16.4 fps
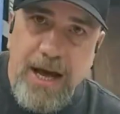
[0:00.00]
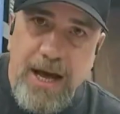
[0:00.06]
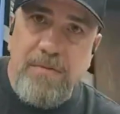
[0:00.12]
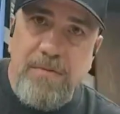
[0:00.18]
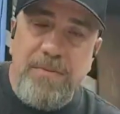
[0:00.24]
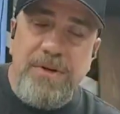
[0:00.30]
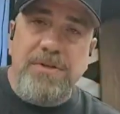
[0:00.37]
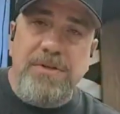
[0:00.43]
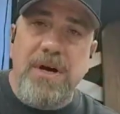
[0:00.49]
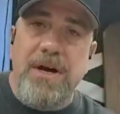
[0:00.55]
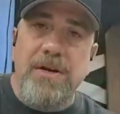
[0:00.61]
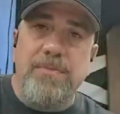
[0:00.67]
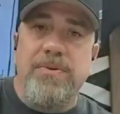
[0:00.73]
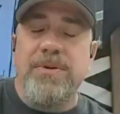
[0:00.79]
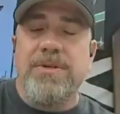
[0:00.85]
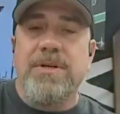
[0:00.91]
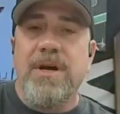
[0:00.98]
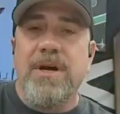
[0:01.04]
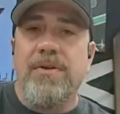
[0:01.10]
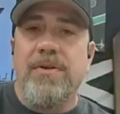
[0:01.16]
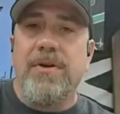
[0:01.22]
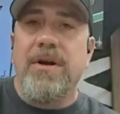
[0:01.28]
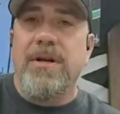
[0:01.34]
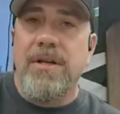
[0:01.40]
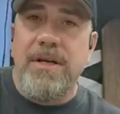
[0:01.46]
have been trying to put together
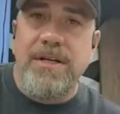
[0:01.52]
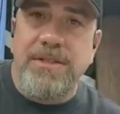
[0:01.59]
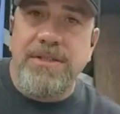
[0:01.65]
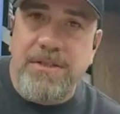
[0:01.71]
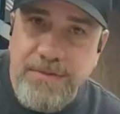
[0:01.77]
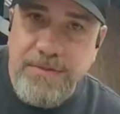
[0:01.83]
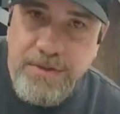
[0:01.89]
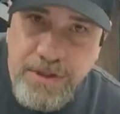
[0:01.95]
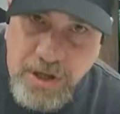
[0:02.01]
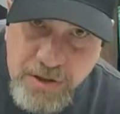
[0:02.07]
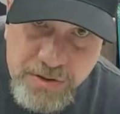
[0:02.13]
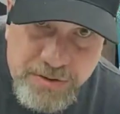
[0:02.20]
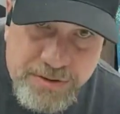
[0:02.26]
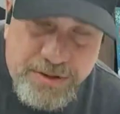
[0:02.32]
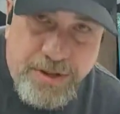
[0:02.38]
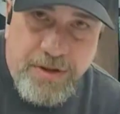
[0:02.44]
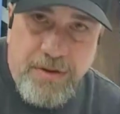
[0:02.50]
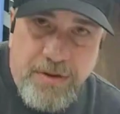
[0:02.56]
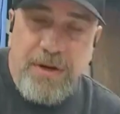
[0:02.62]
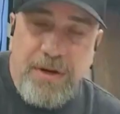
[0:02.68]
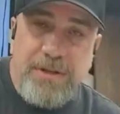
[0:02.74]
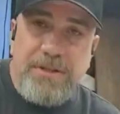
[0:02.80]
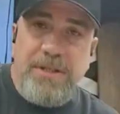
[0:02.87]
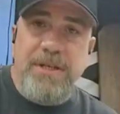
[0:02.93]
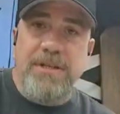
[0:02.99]
a list of shows that are on
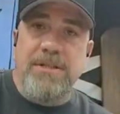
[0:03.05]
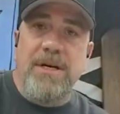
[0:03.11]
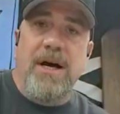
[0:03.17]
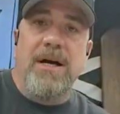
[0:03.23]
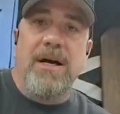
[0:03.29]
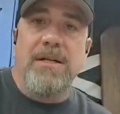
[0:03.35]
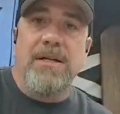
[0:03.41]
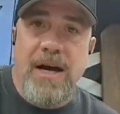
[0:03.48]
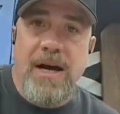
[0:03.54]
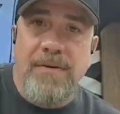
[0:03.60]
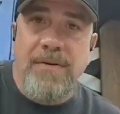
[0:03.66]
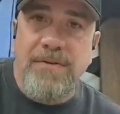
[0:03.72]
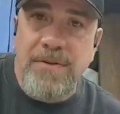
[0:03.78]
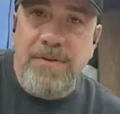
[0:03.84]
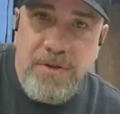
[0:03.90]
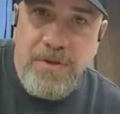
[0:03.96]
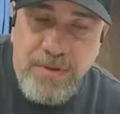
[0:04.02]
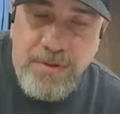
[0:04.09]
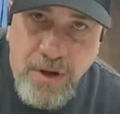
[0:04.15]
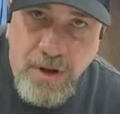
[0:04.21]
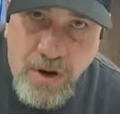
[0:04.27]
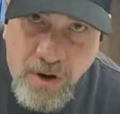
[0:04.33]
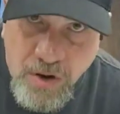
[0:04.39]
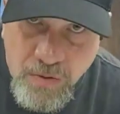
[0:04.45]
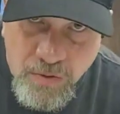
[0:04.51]
TikTok that have to do with the
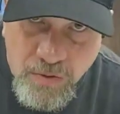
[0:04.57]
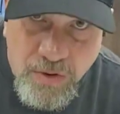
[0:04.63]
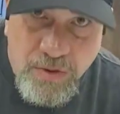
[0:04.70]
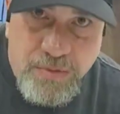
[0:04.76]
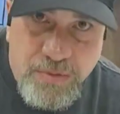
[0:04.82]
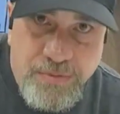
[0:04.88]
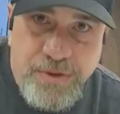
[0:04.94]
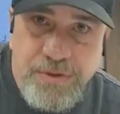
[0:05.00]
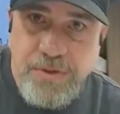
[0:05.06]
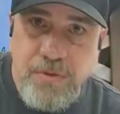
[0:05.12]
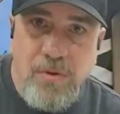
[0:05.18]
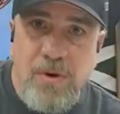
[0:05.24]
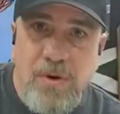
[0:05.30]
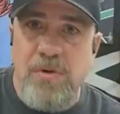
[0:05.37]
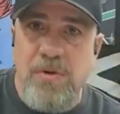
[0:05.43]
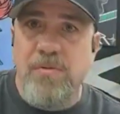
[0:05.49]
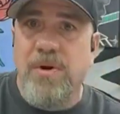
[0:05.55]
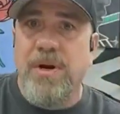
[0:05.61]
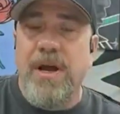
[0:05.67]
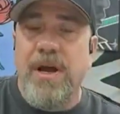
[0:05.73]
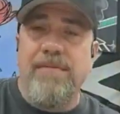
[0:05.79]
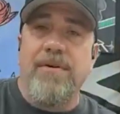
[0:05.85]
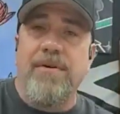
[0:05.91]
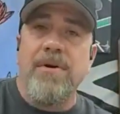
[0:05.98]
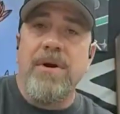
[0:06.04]
art world, music world,
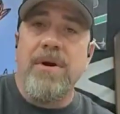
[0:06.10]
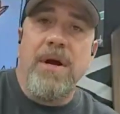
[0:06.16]
whatever.